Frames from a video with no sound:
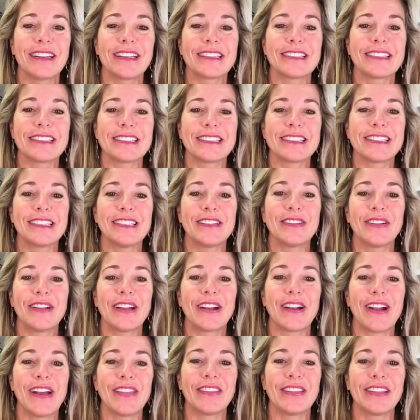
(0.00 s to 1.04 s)
to see you here
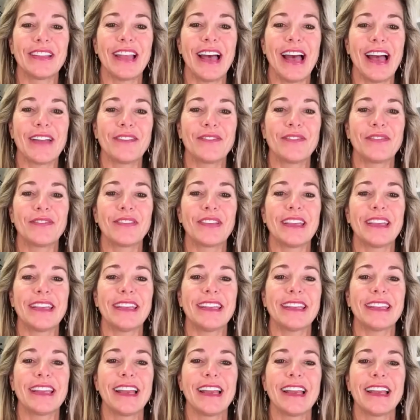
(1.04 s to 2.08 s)
on the live
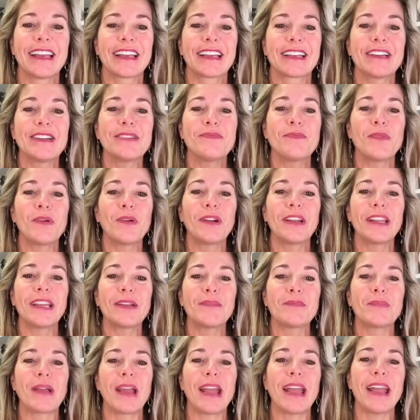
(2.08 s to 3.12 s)
feed. Good morning,
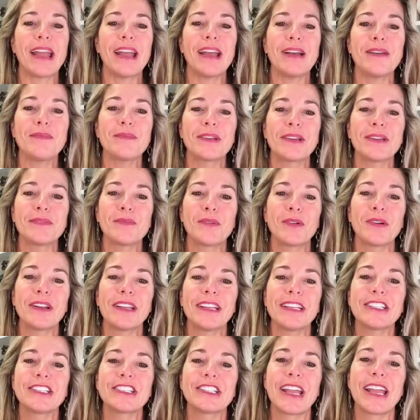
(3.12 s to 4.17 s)
Pam. Good morning,
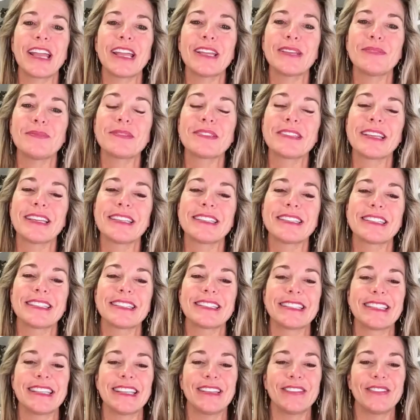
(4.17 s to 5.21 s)
James. Nice to
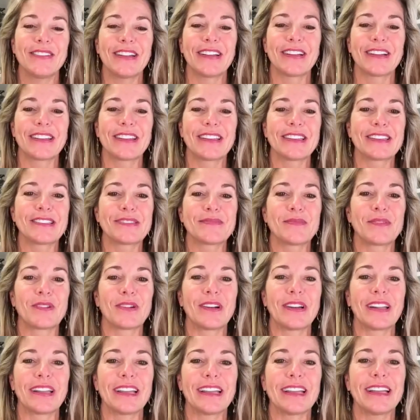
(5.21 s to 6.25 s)
see you here this
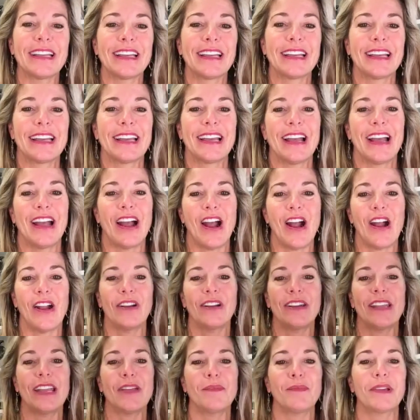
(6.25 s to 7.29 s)
morning. Our
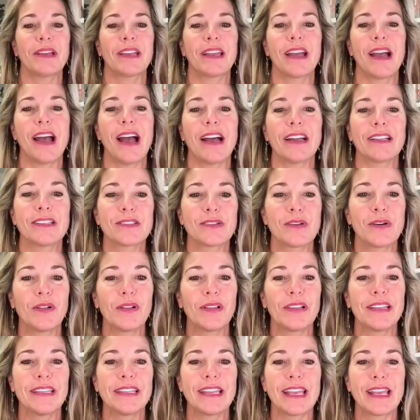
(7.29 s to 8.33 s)
name and God's holy
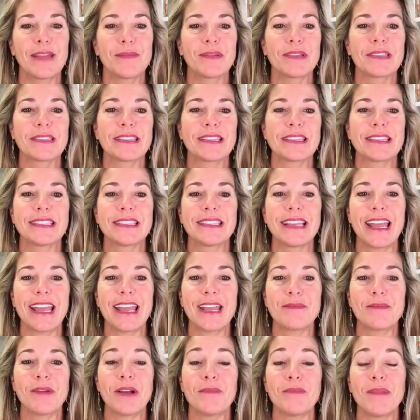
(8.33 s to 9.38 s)
name is the same.
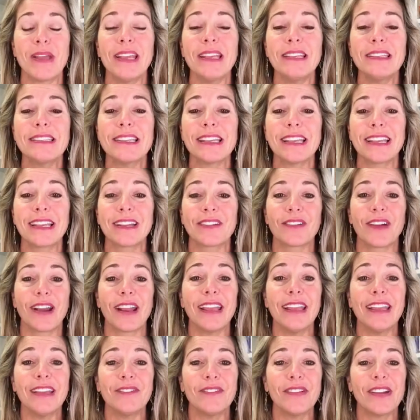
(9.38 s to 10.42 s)
Amazing,
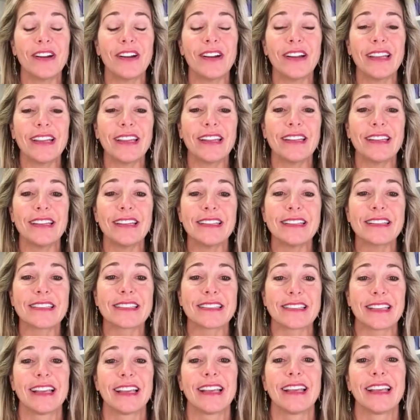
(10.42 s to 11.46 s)
right, Vera? It is.
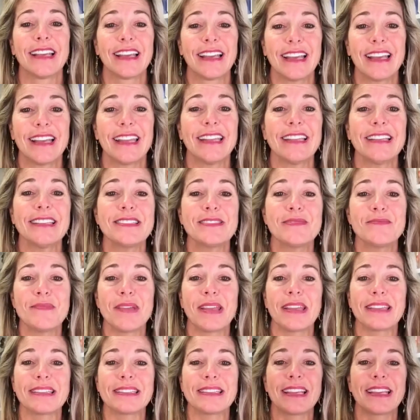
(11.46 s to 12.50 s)
It is
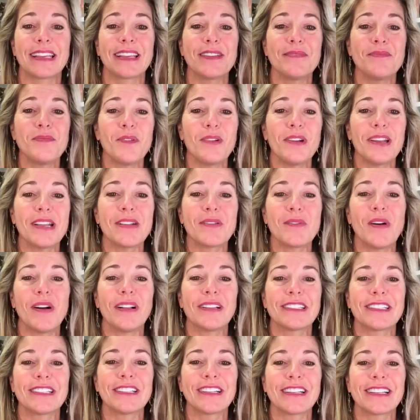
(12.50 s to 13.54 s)
amazing. Good morning,
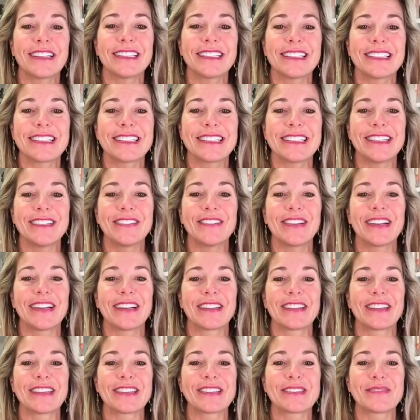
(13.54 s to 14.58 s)
Walter. Good to see you here
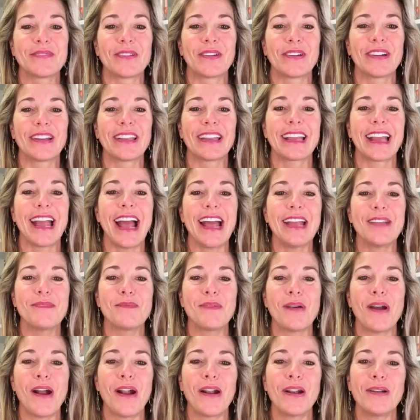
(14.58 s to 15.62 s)
this morning. Hi,
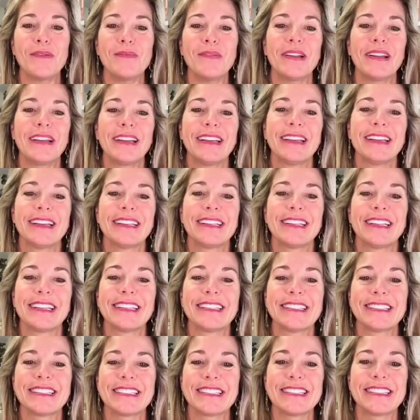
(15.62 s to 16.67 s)
Barb. Nice
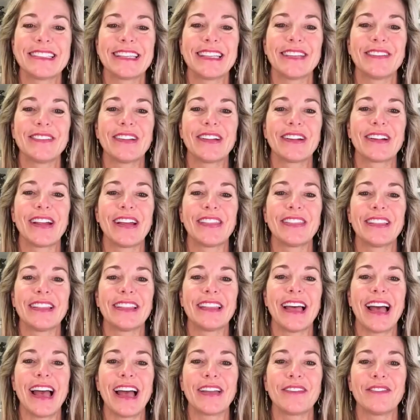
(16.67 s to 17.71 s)
to see you here on the
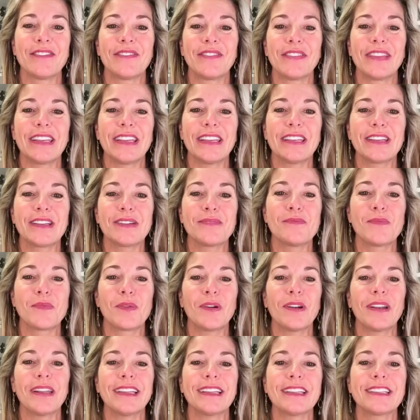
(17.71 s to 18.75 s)
live feed. Good
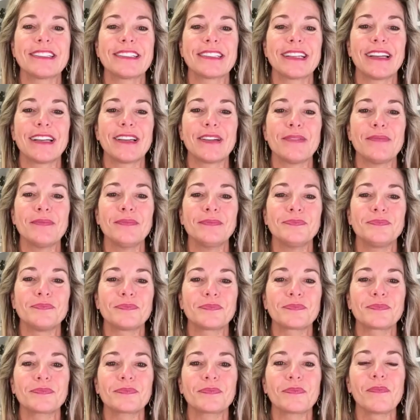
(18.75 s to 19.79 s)
morning, Jim.
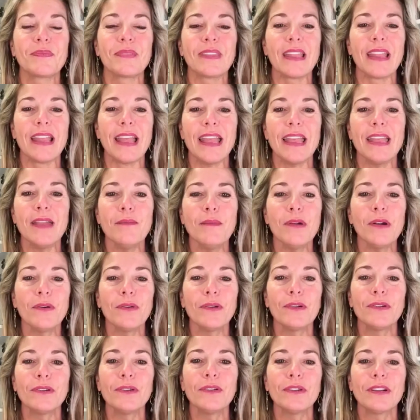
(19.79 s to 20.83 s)
Hey,
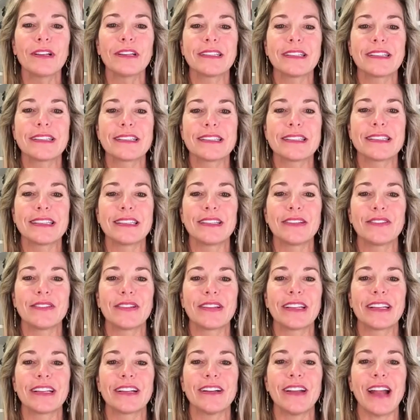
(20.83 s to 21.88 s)
Maru. Good to see you
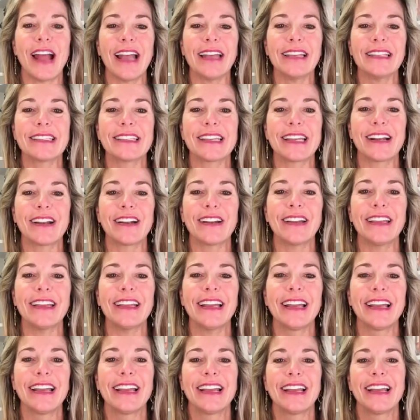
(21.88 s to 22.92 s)
here. Hi, Terry.
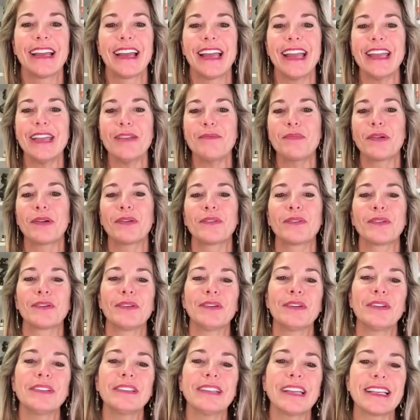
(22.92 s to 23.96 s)
Hey,
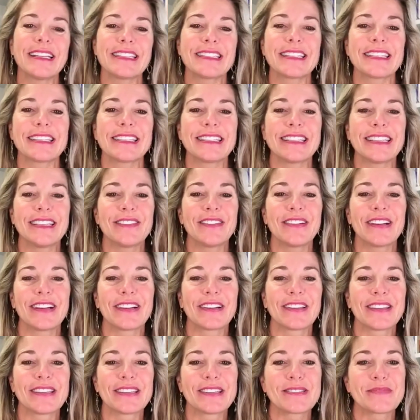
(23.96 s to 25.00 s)
Perul. Nice to see you here
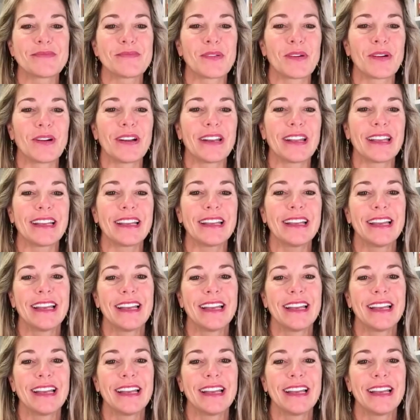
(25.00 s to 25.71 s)
this morning.